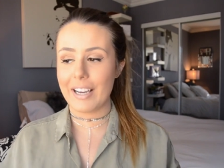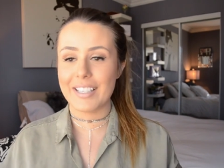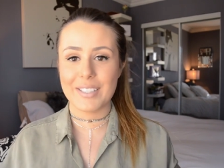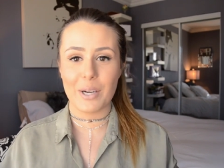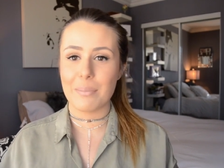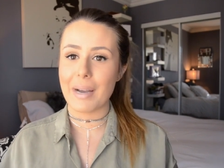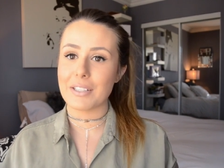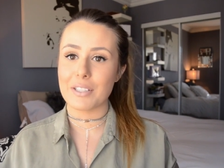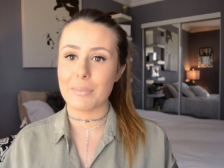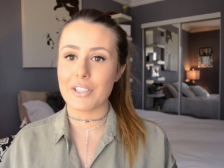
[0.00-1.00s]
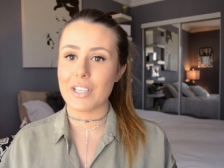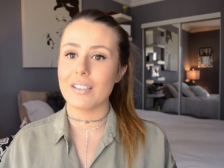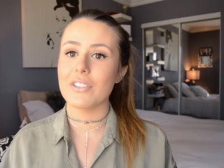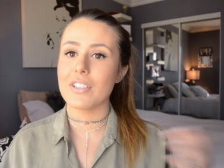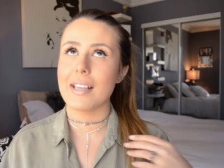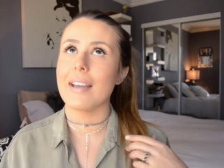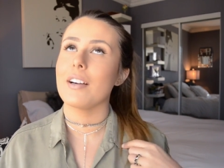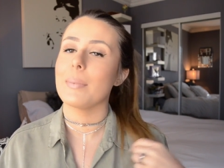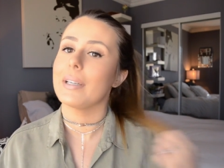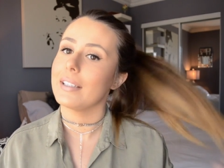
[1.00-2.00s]
guys don't mind too much. I know it's just
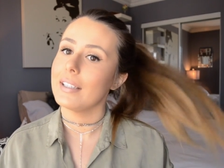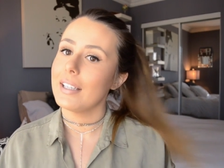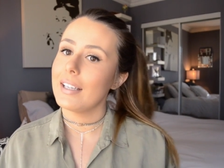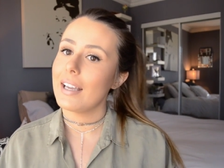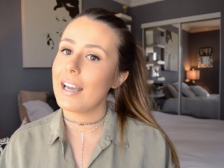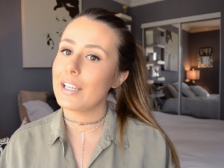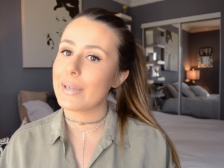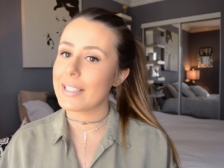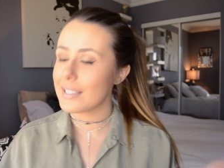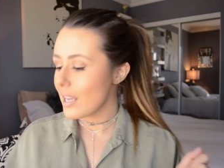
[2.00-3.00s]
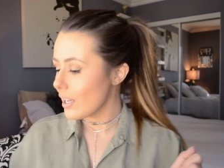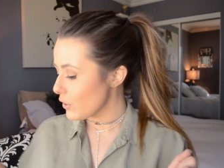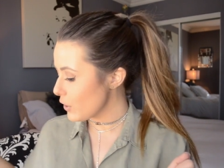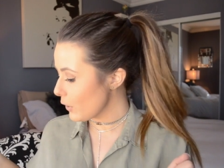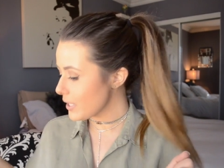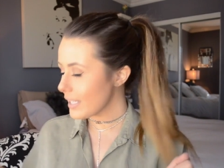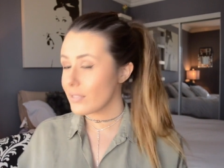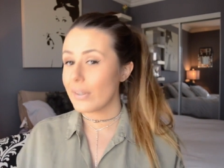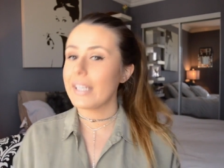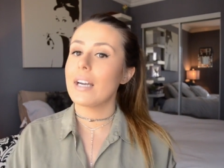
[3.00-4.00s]
hair but Anyways, so
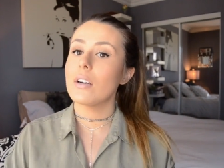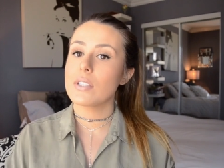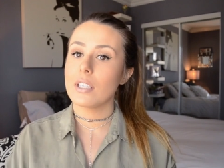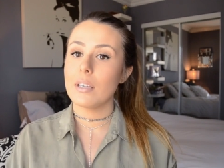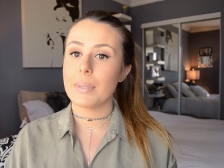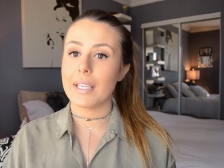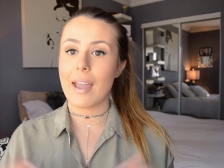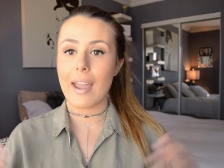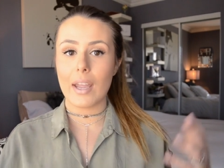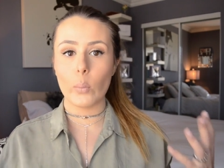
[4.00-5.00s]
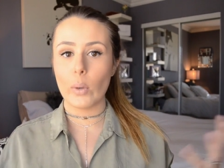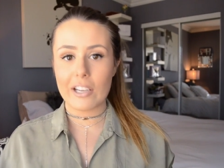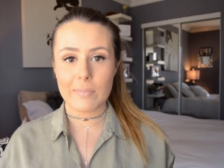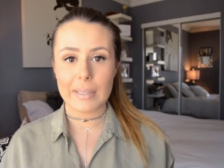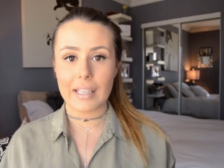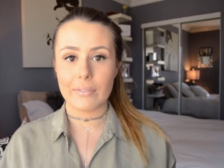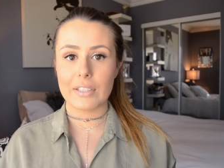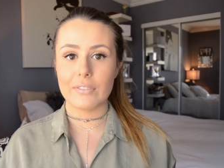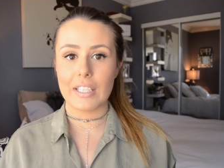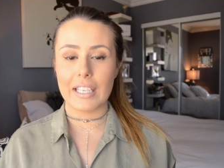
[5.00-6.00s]
today's video is going to be a what I've been
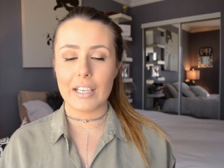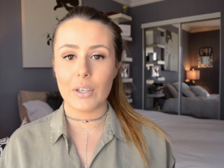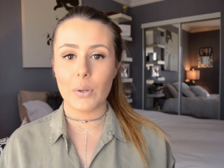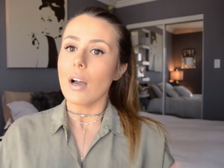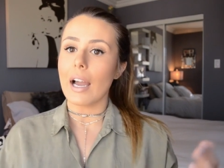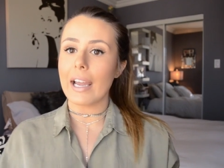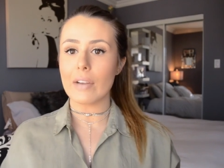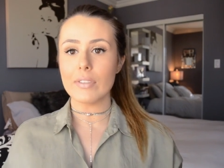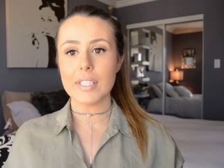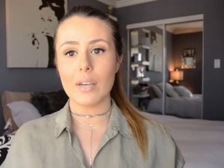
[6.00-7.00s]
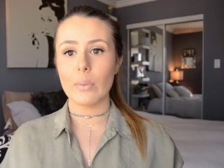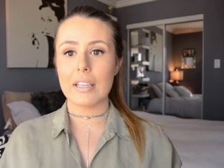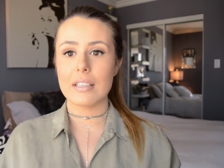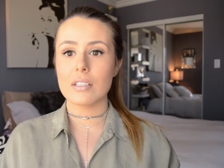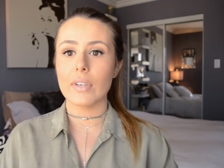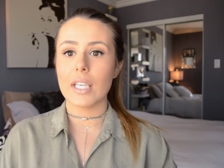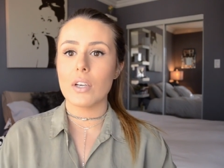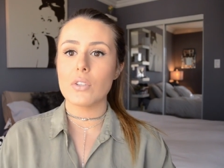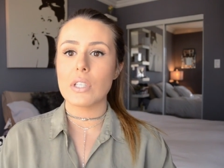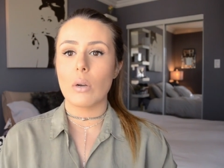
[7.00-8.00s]
loving video. I haven't done one of these
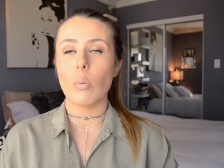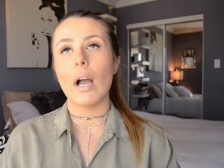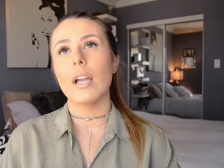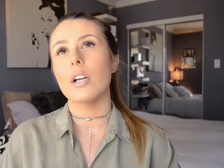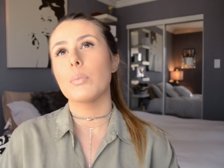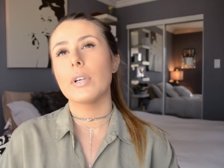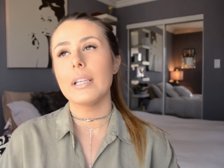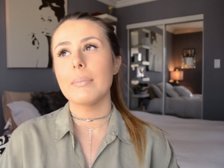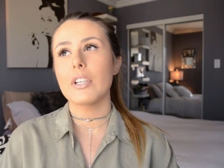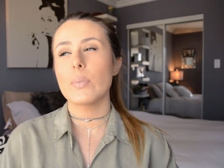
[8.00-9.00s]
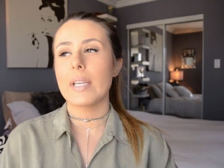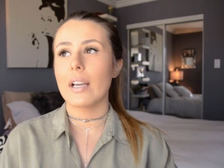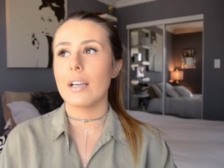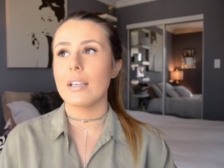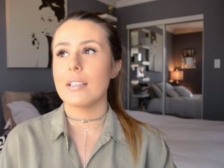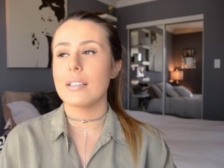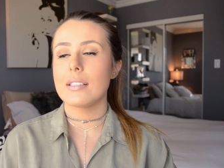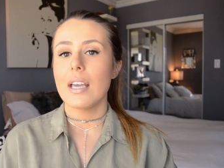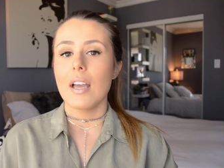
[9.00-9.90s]
videos in a while pretty much because